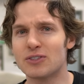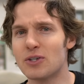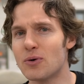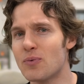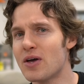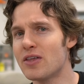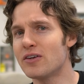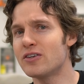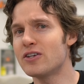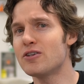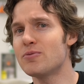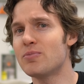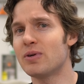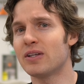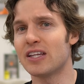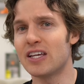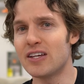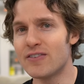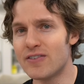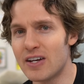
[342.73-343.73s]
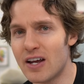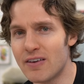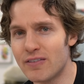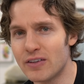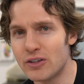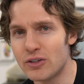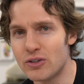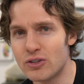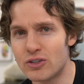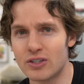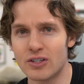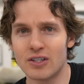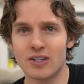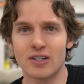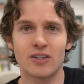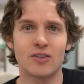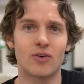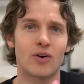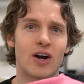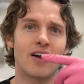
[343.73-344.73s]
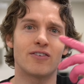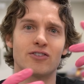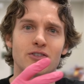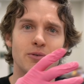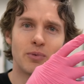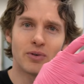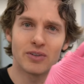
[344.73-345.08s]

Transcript: So whether you believe in evolution or have some